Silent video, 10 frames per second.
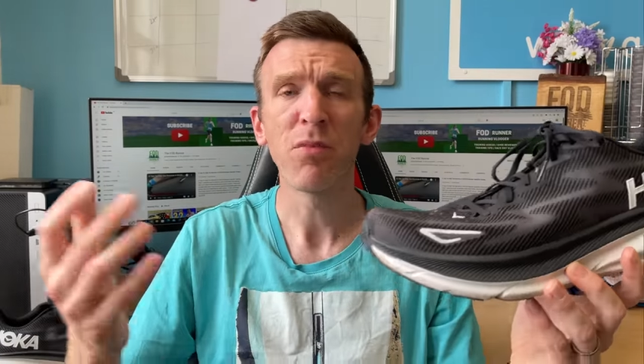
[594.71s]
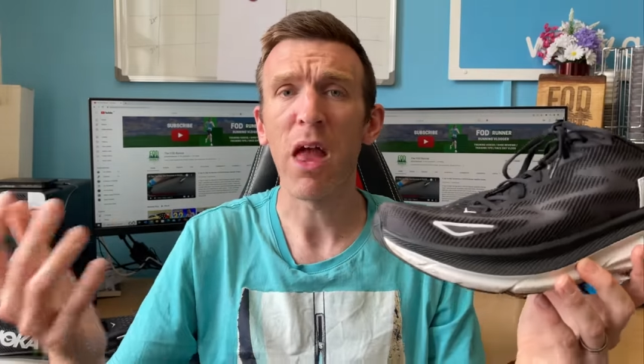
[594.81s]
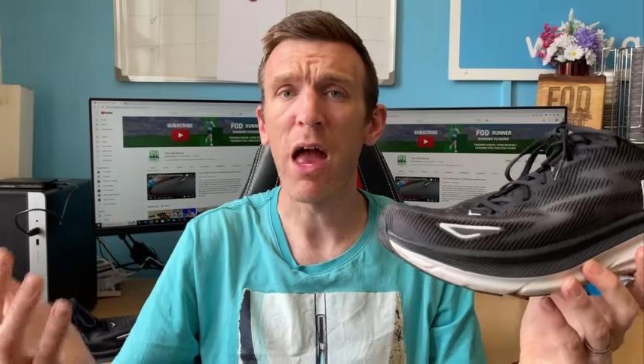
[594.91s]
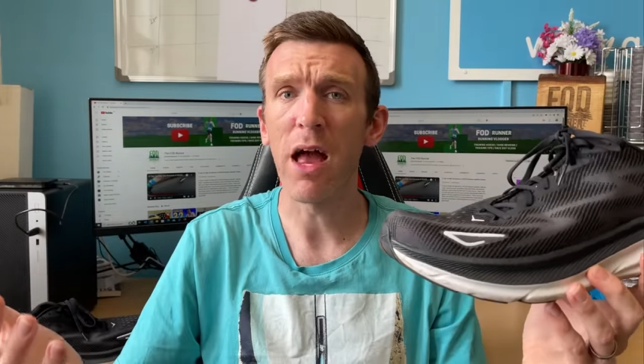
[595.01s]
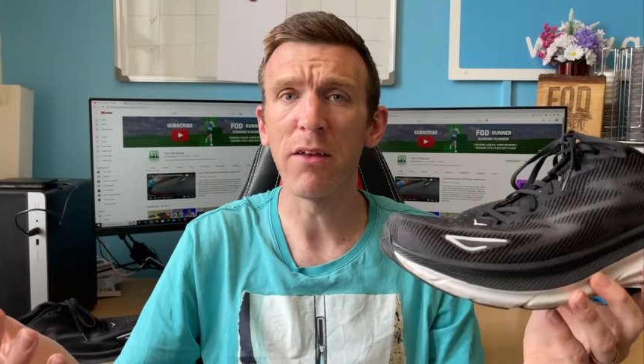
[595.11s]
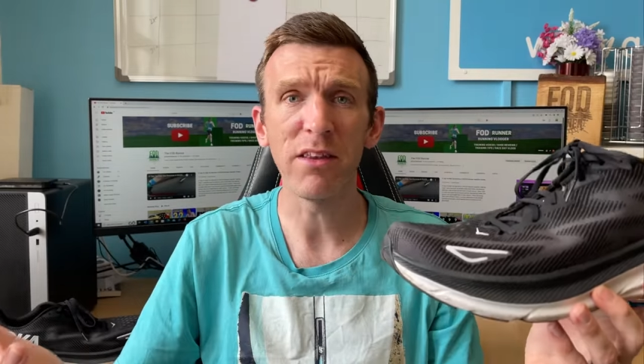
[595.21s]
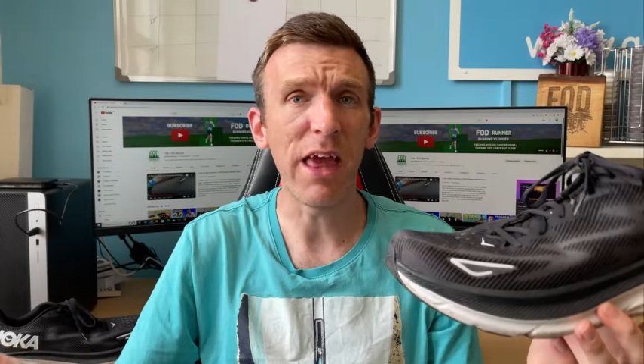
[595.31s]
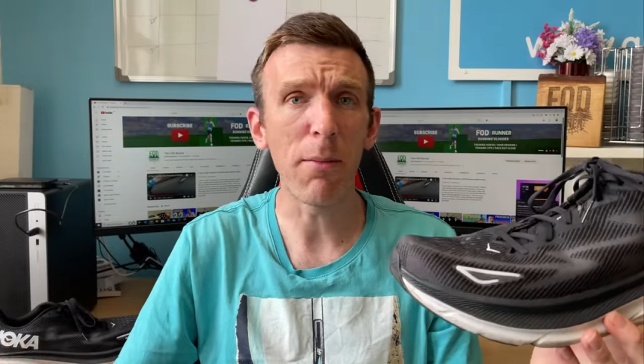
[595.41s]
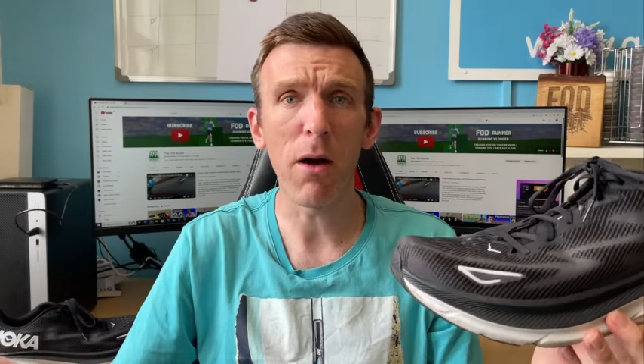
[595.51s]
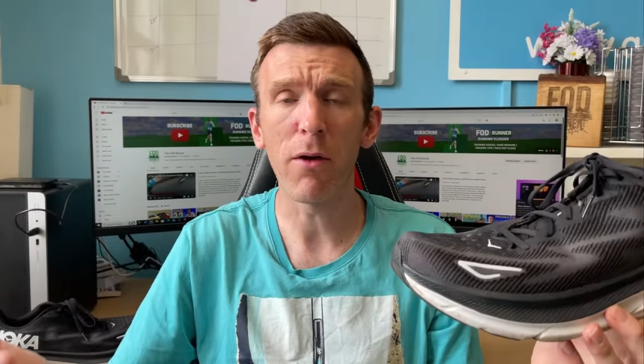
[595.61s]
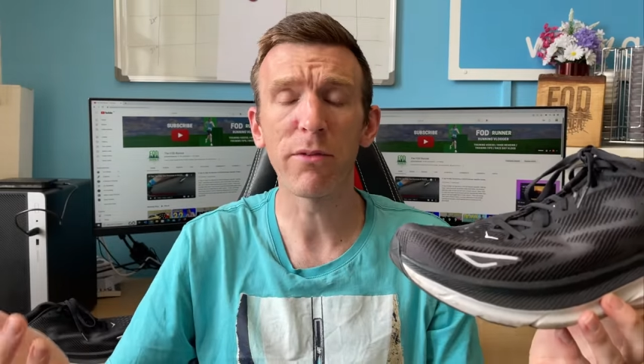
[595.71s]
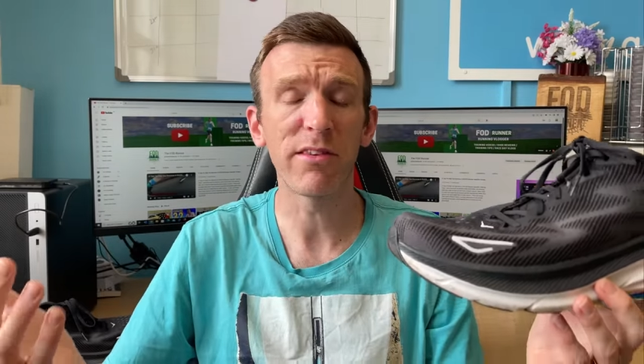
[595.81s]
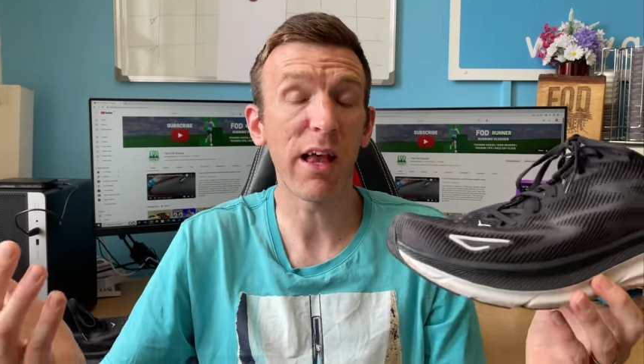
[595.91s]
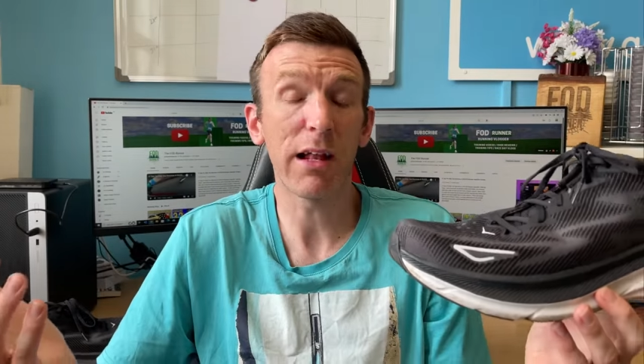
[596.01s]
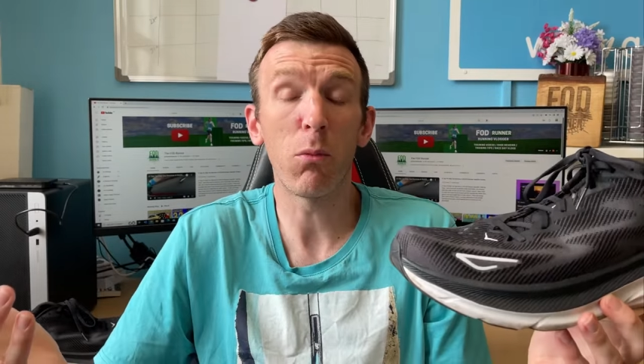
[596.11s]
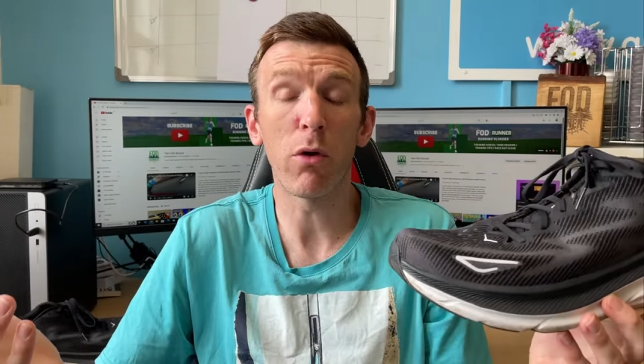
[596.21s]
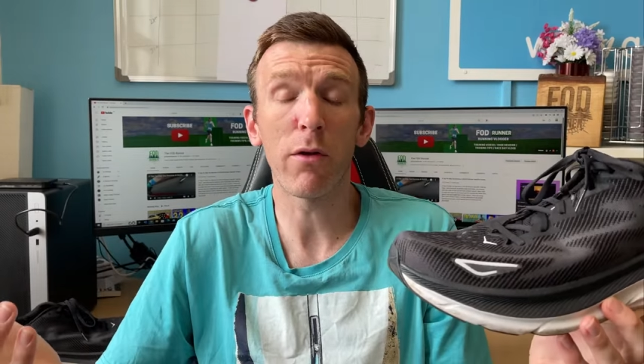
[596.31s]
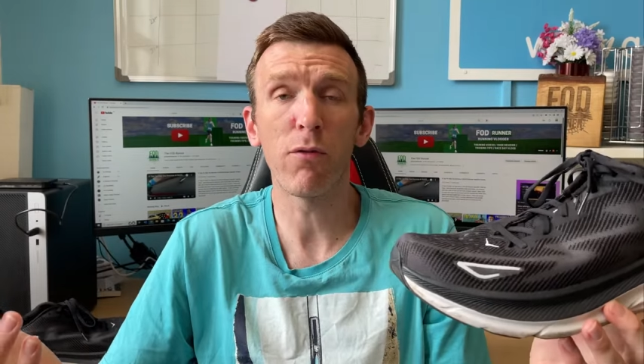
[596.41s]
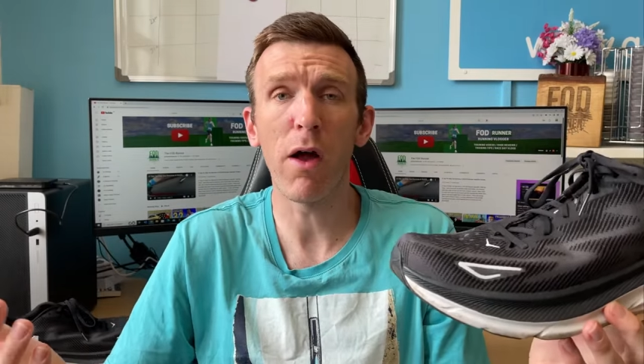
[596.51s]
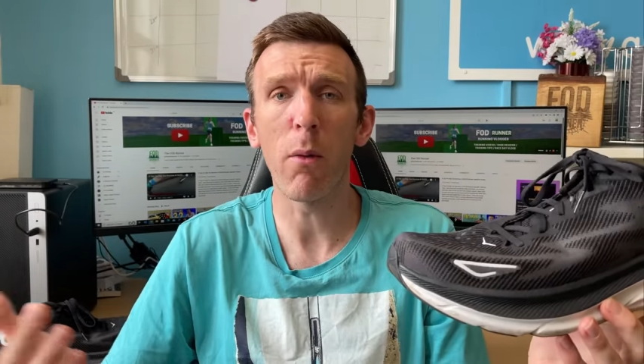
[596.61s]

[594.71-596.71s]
And yep, exactly what I felt.